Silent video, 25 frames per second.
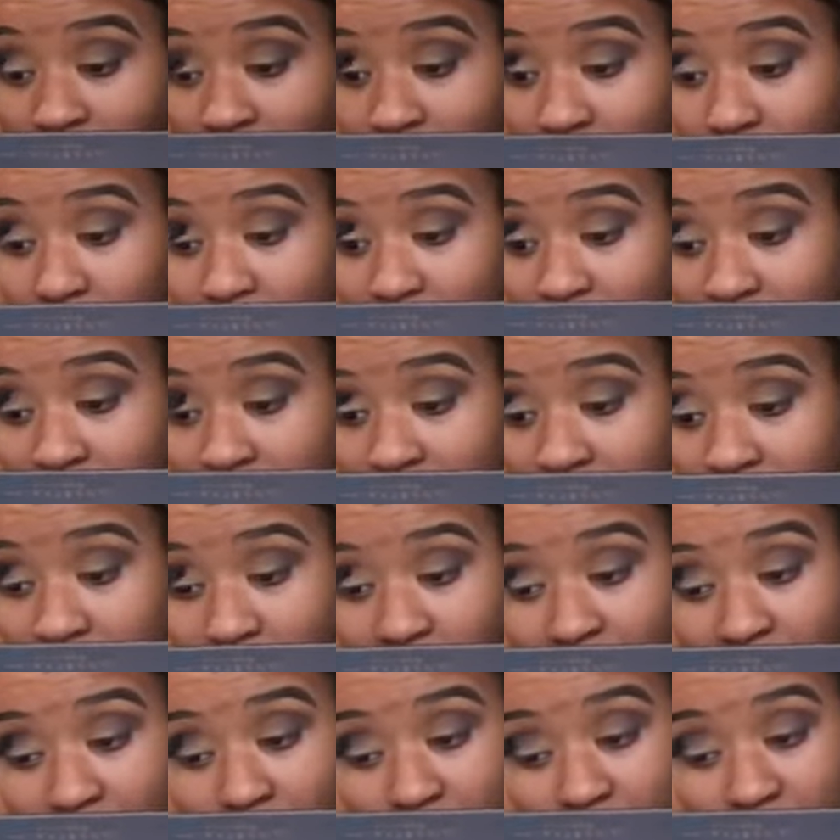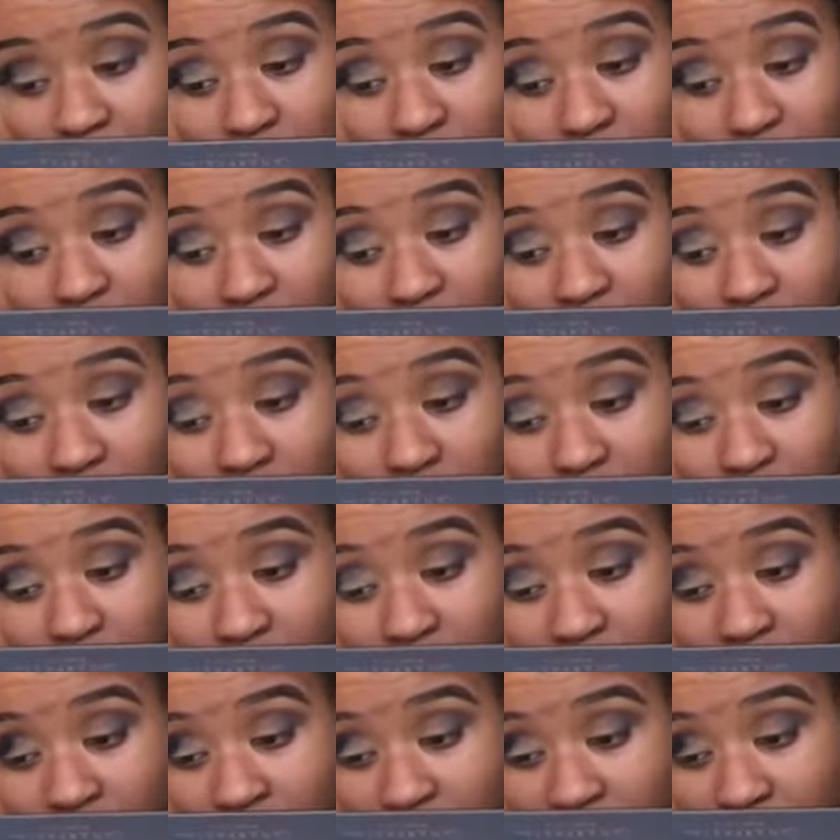I'm gonna use the same blue brush
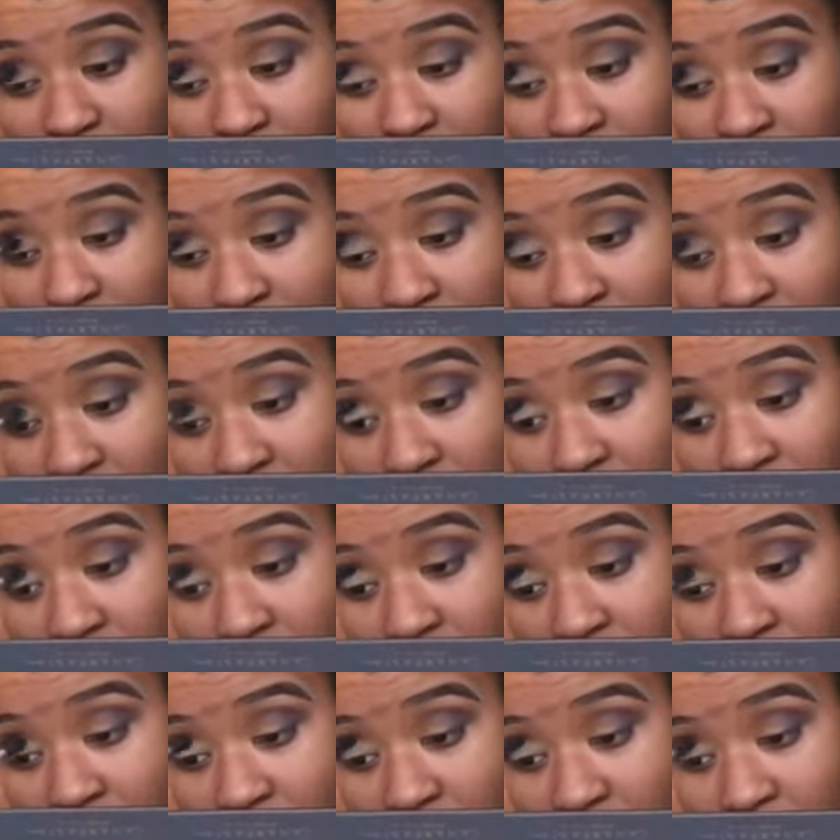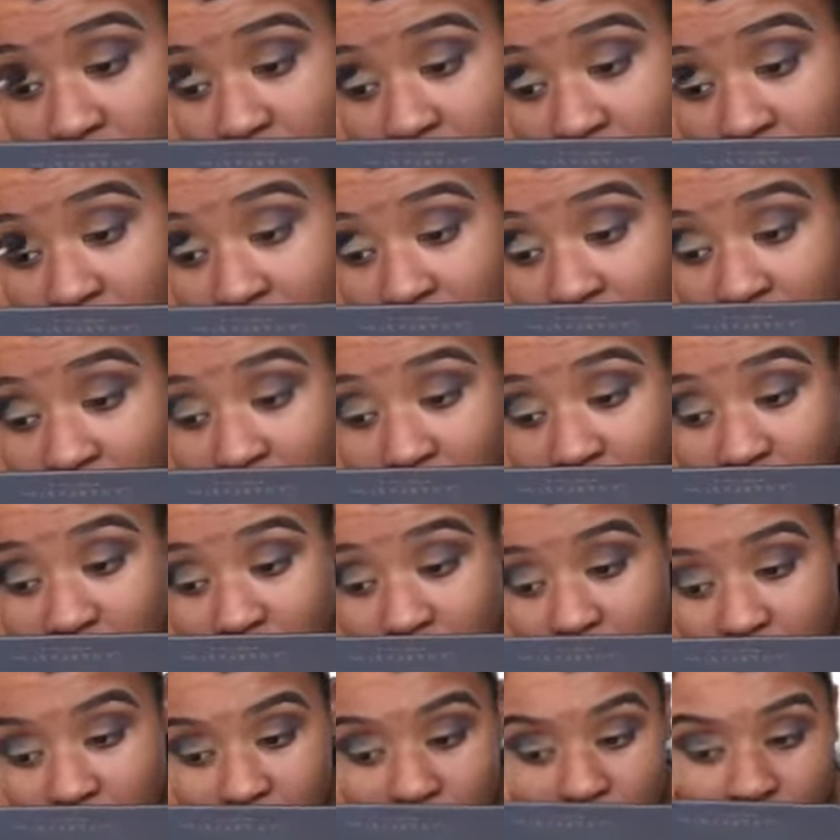because
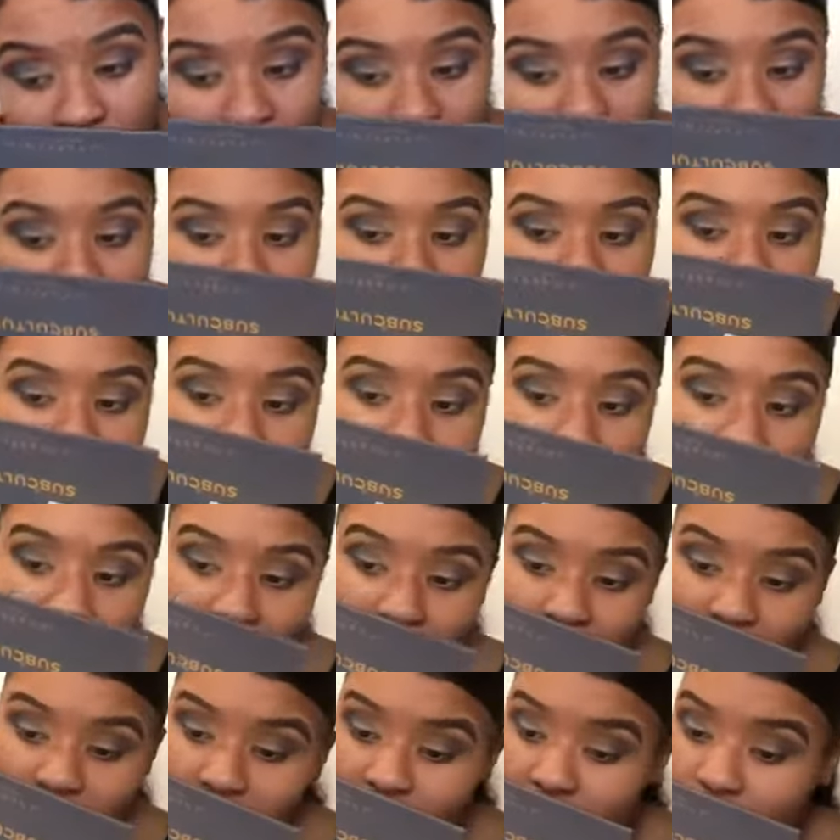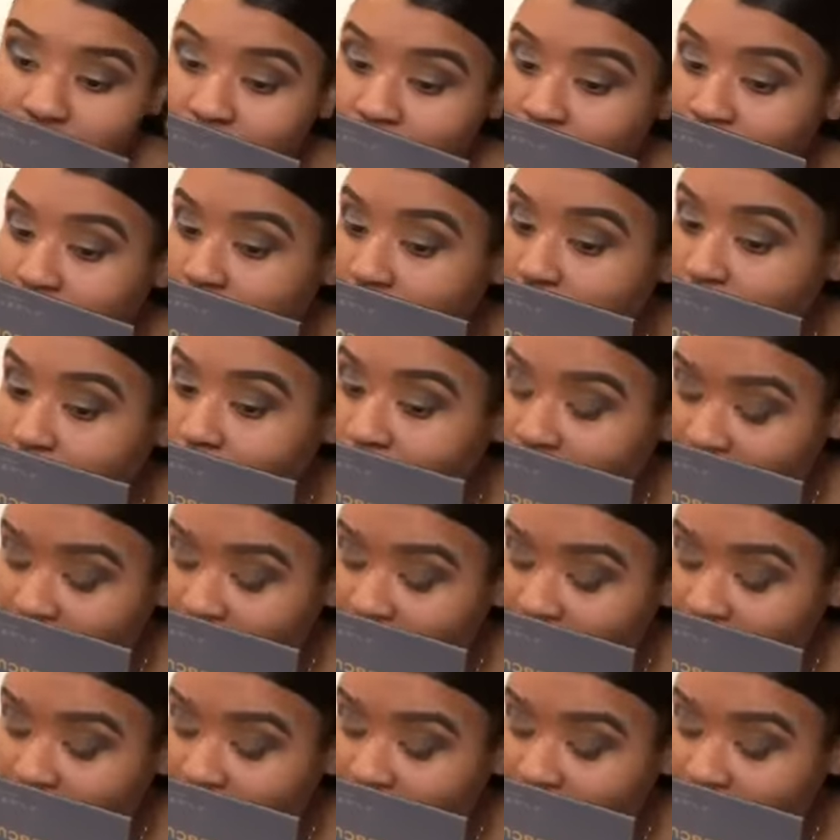I don't know. I probably should use a